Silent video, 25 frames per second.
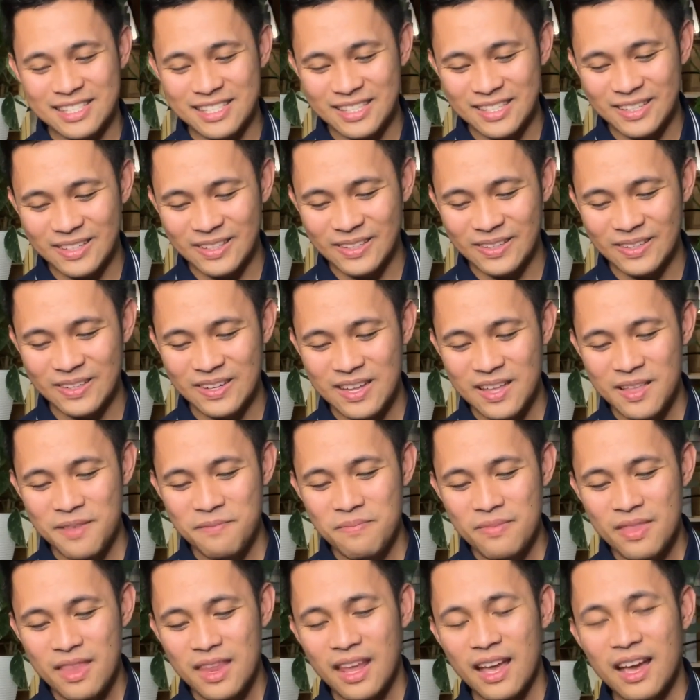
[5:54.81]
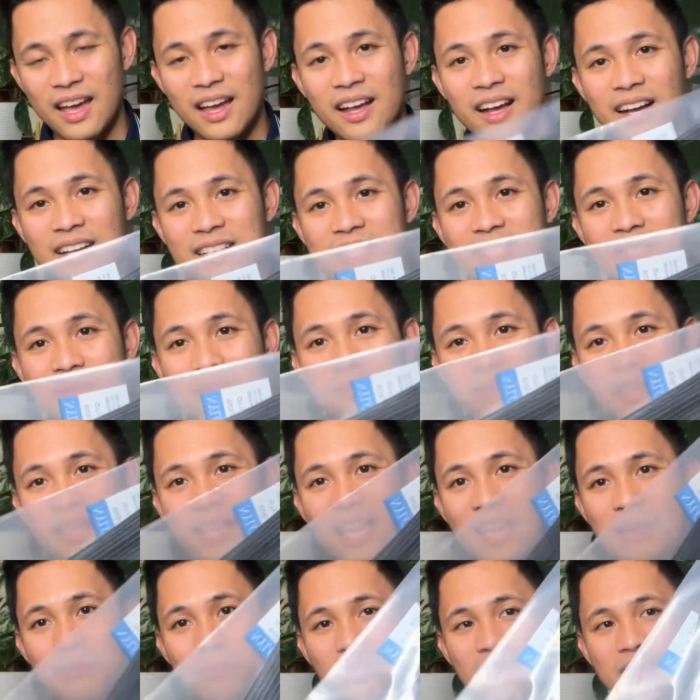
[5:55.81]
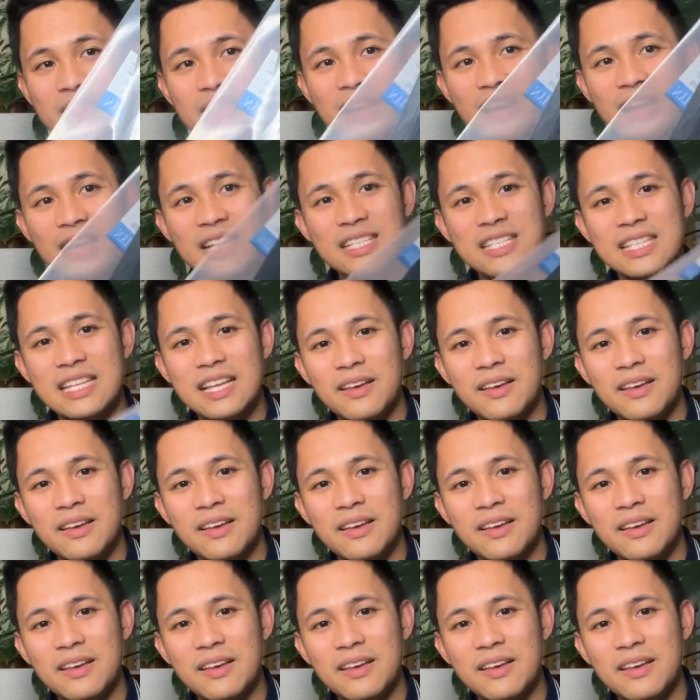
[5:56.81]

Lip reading: So I got some cable ties.